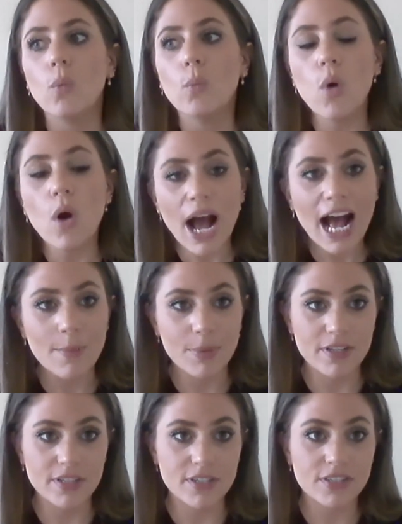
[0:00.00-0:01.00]
What
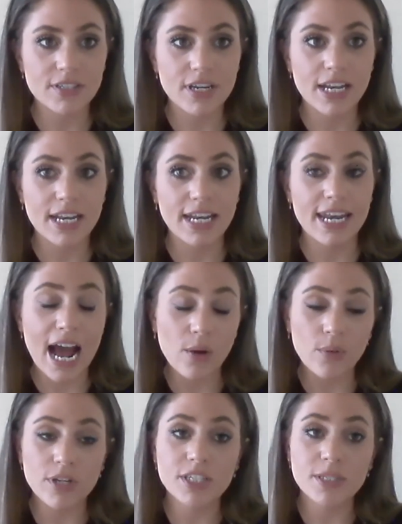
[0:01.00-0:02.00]
happens
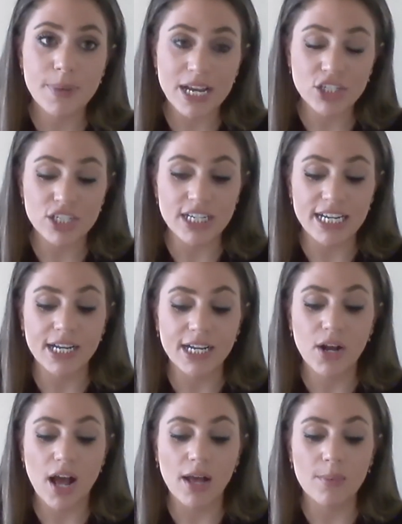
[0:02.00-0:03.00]
now, especially
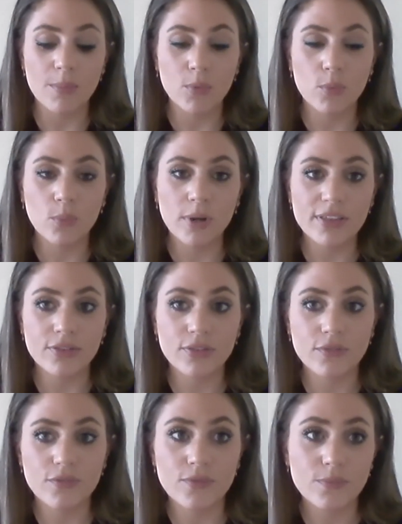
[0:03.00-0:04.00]
with
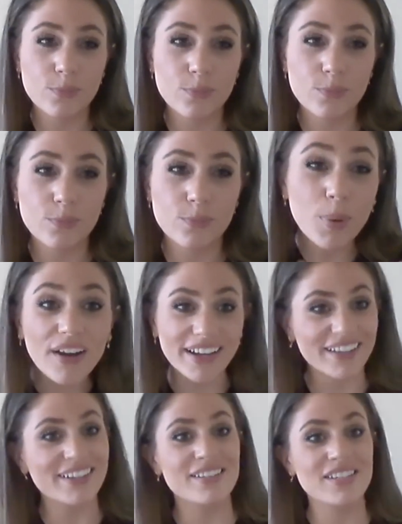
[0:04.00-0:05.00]

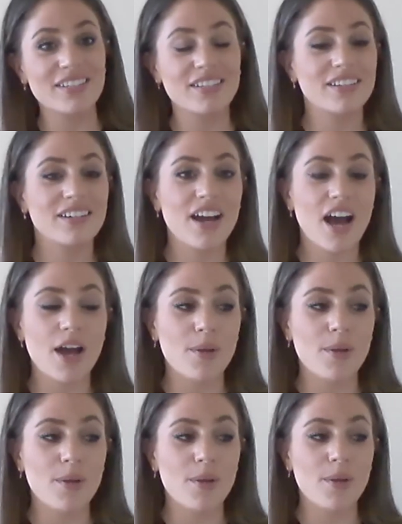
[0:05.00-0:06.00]
compliance
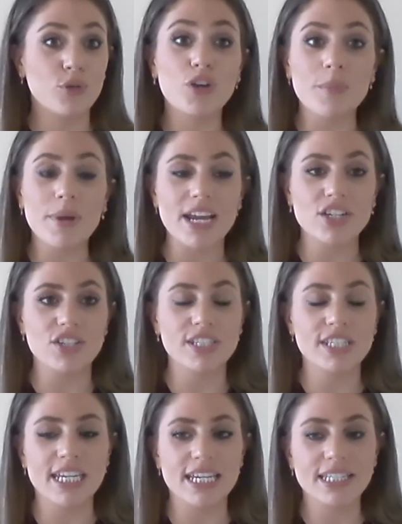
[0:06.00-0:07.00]
recruitment
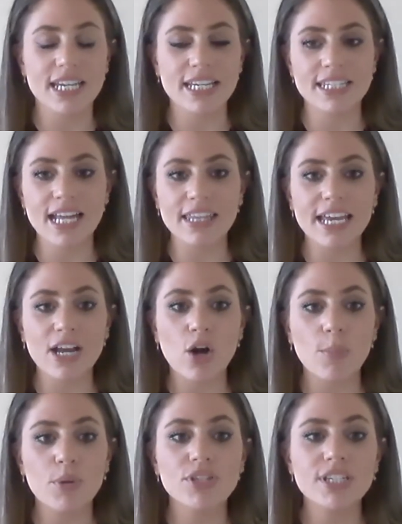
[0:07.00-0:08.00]
agencies, is
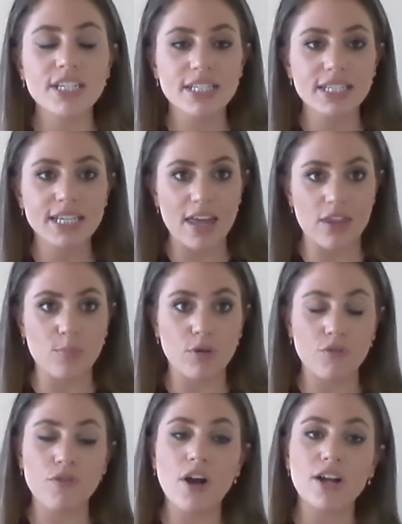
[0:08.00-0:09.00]
that they are putting
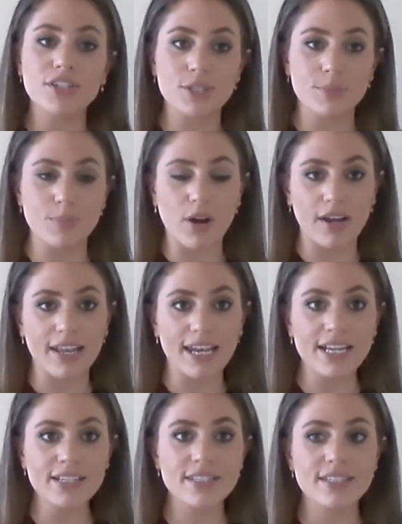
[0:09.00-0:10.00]
together preferred
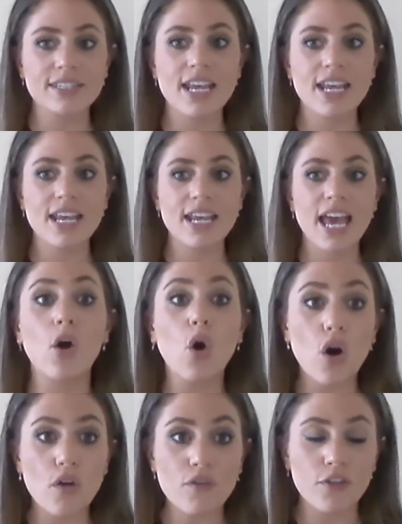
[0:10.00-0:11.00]
supplier lists,
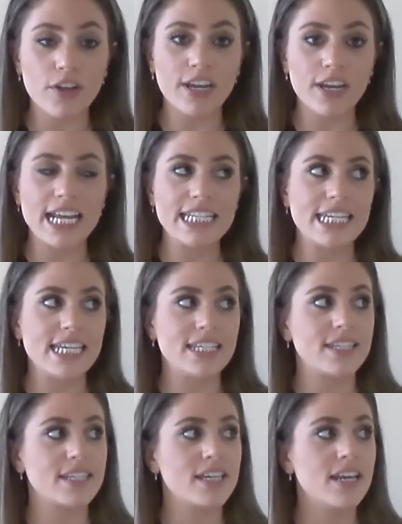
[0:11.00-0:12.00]
and often
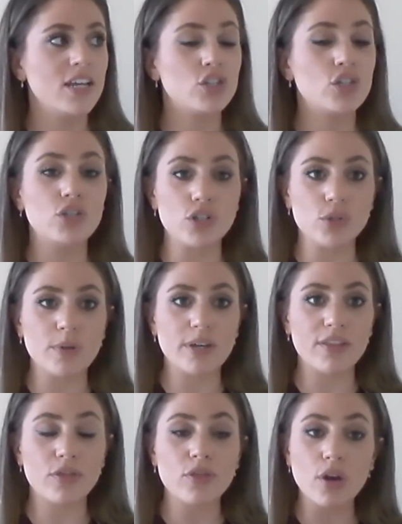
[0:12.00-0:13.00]
it is to
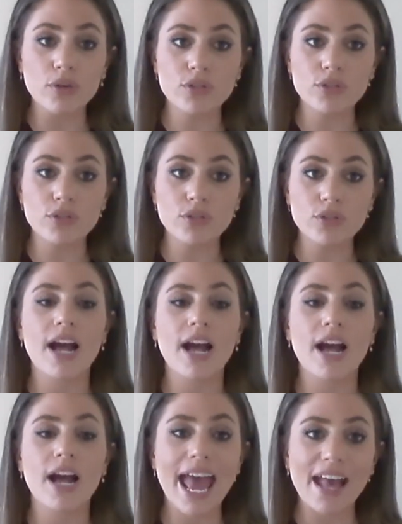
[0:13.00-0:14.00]
do with those who
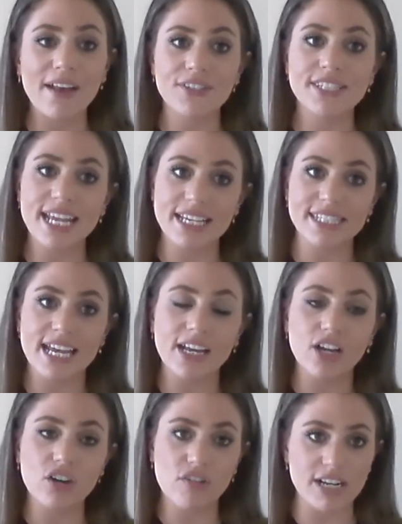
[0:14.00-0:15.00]
have an
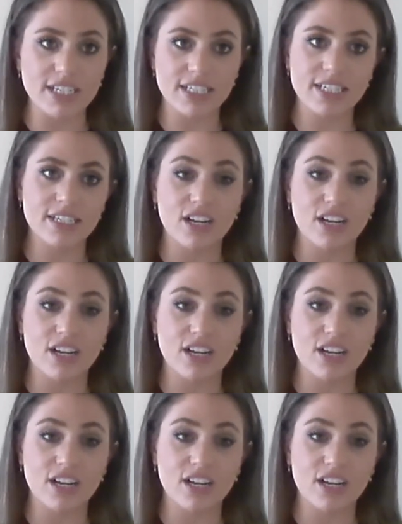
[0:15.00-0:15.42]
FCSA